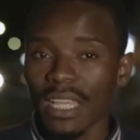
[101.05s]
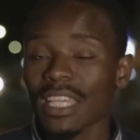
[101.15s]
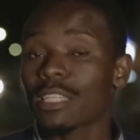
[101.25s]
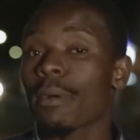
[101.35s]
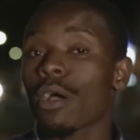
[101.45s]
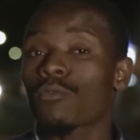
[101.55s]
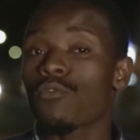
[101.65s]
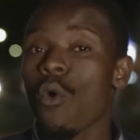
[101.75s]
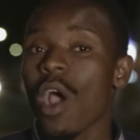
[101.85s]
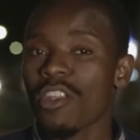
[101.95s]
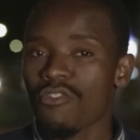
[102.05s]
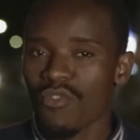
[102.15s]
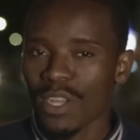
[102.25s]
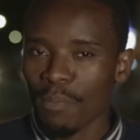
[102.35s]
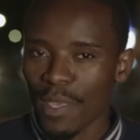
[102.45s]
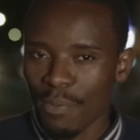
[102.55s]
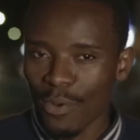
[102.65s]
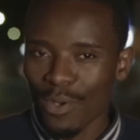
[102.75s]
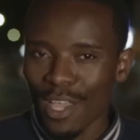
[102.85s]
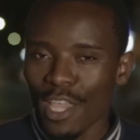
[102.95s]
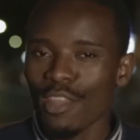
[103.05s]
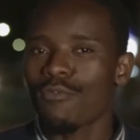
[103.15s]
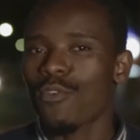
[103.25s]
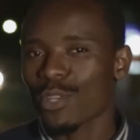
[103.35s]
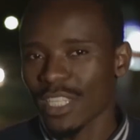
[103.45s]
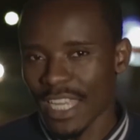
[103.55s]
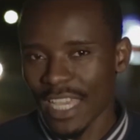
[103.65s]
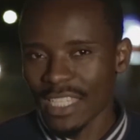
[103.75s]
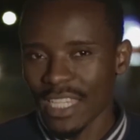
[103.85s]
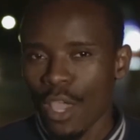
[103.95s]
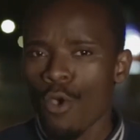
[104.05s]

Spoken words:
That's about 400 people in 40 days.